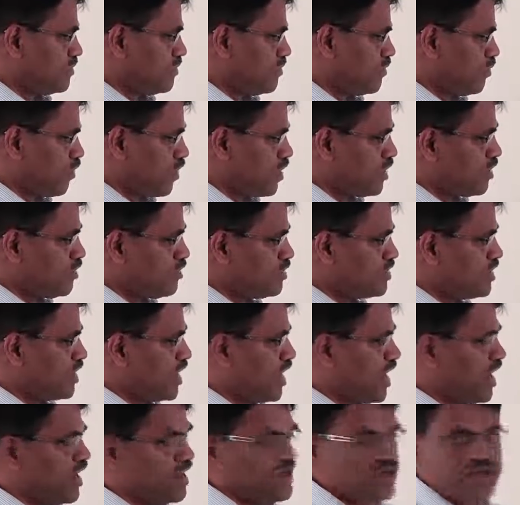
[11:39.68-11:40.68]
1, 2,
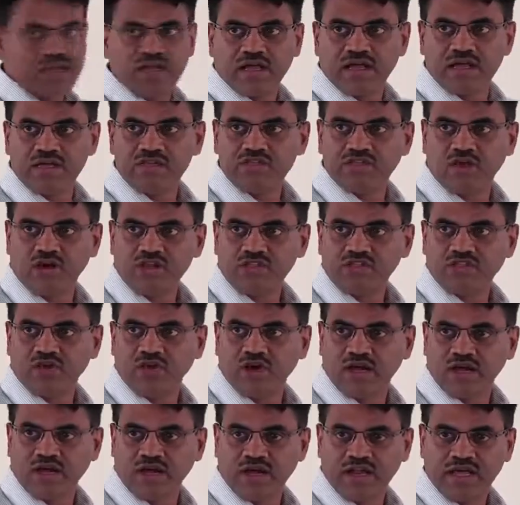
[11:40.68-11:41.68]
3, 8 is also
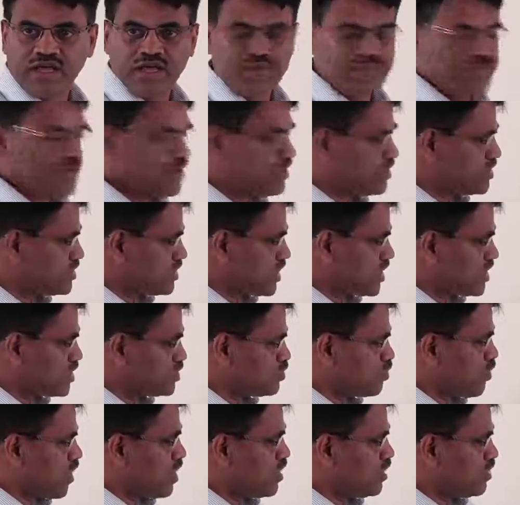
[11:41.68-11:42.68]
a click because there is
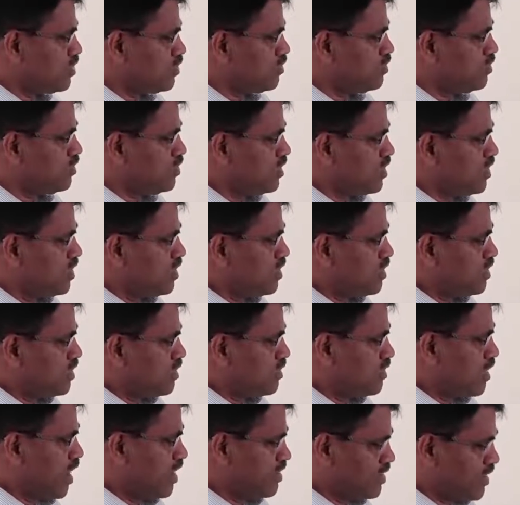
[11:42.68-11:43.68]
1, 2,
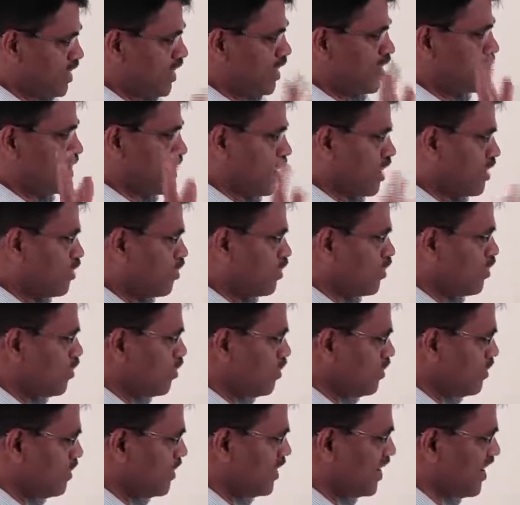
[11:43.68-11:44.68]
I think, I don't
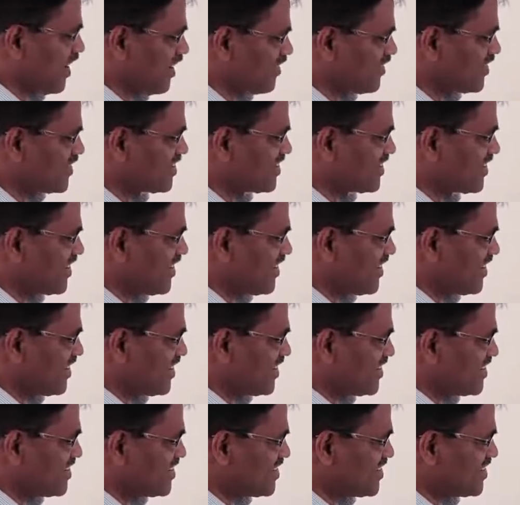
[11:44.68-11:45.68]
know, I haven't
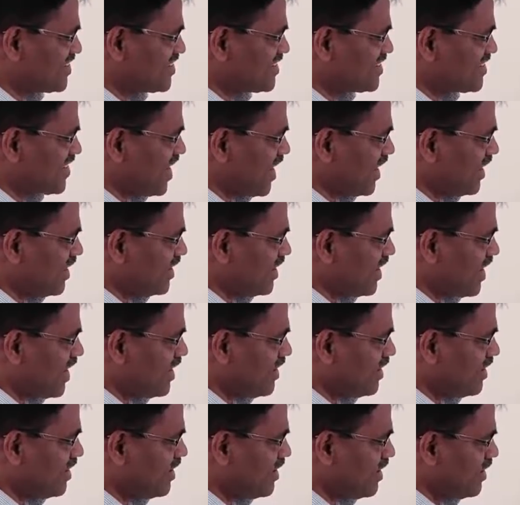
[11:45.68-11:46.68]
checked it.
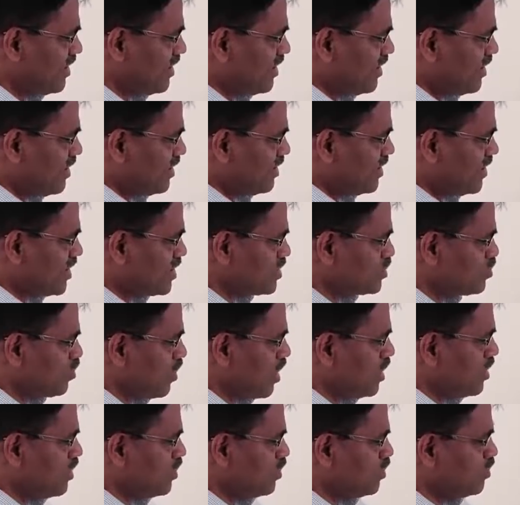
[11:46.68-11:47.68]
There is
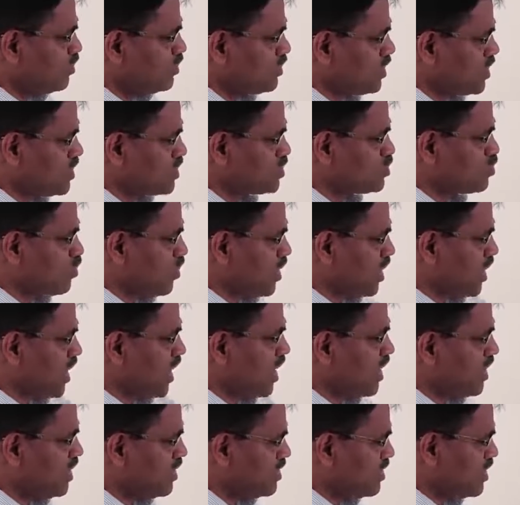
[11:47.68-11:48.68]
1, 2, there is 1,
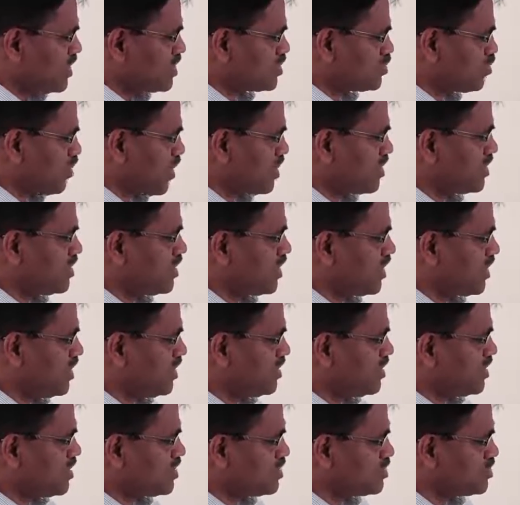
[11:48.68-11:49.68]
8, there is 1, 3,
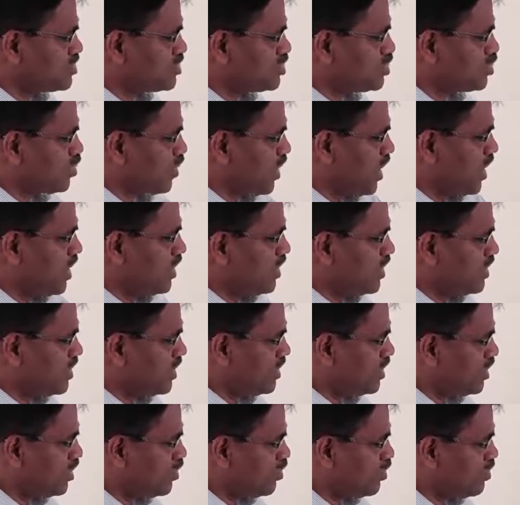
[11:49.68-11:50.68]
there is 2, 8
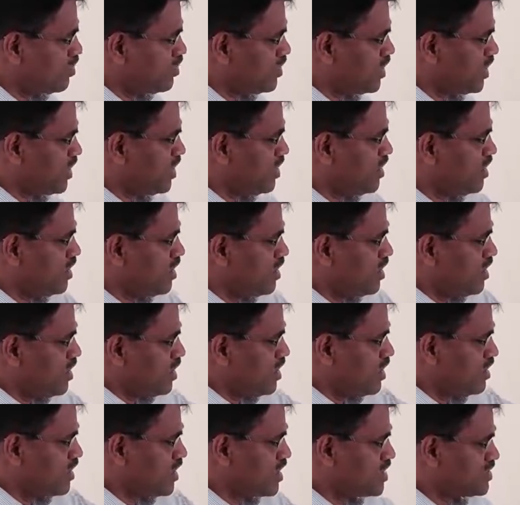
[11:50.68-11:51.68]
and 2, 3,
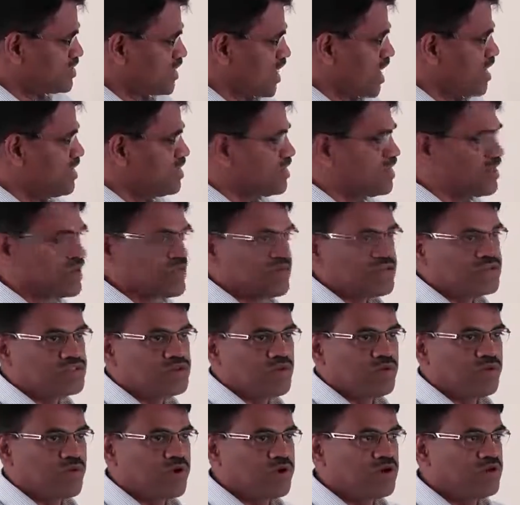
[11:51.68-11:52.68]
and there is 8, 3.
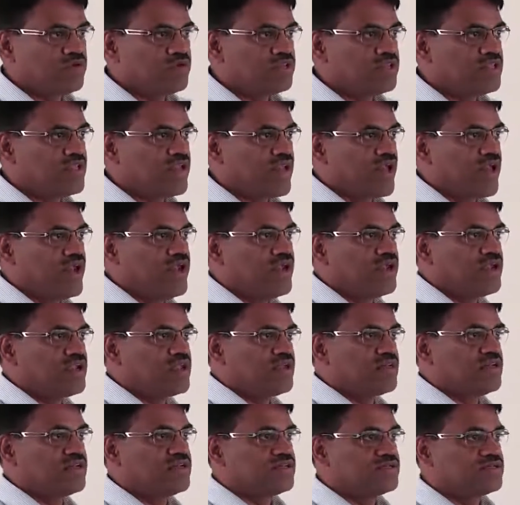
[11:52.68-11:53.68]
So 1, 2, 3, 8
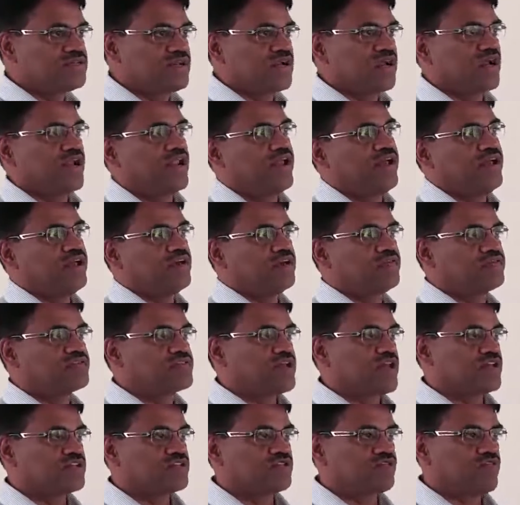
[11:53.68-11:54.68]
is a click of
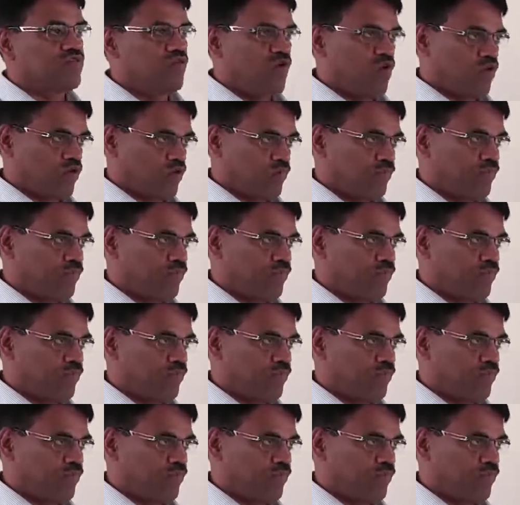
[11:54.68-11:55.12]
size 4.